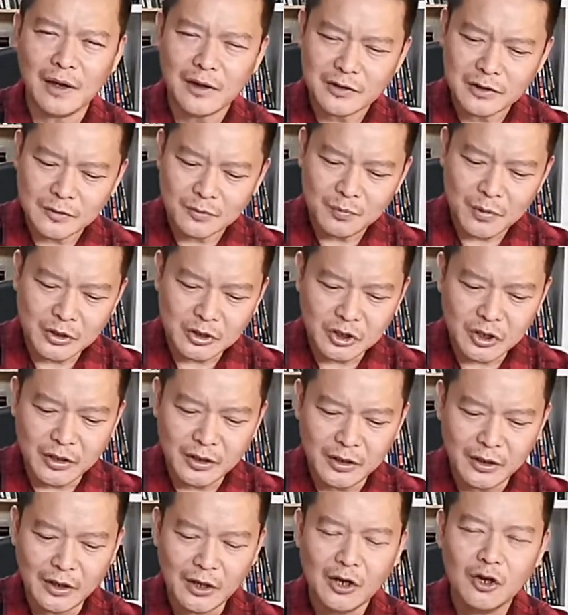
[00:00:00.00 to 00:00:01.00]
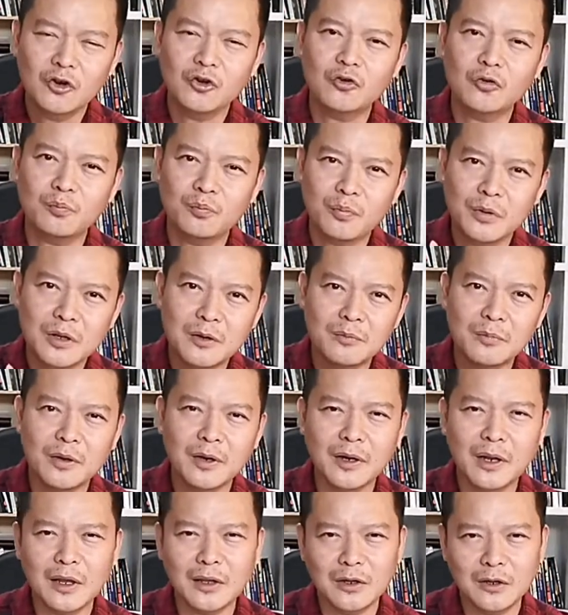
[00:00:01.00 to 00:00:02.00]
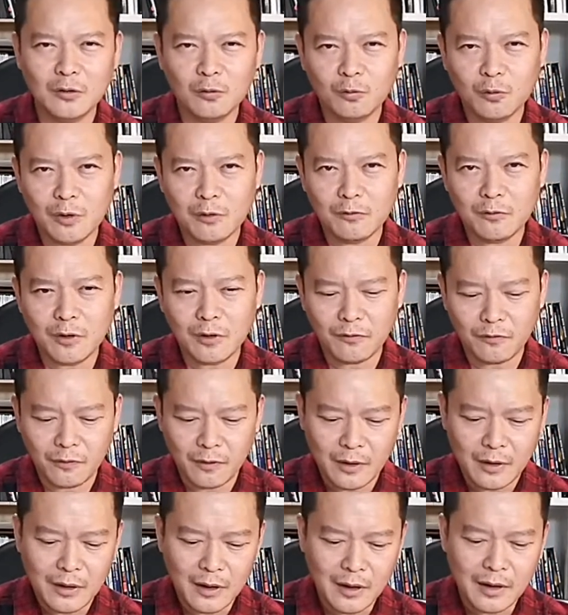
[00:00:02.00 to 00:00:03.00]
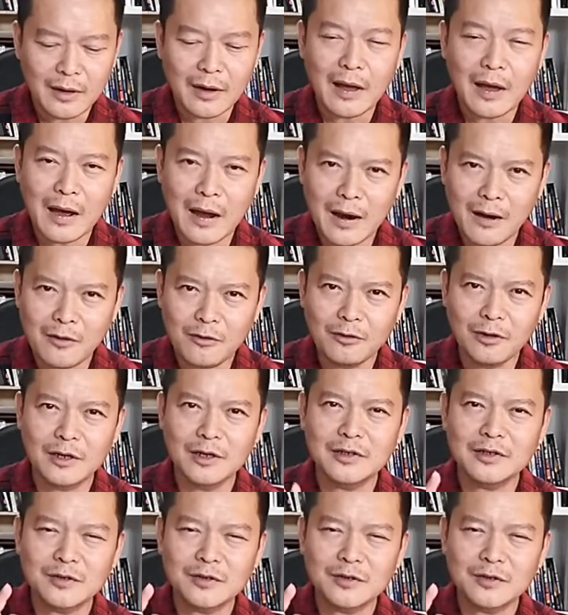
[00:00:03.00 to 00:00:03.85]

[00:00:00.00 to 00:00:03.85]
especially to people that you work with. And R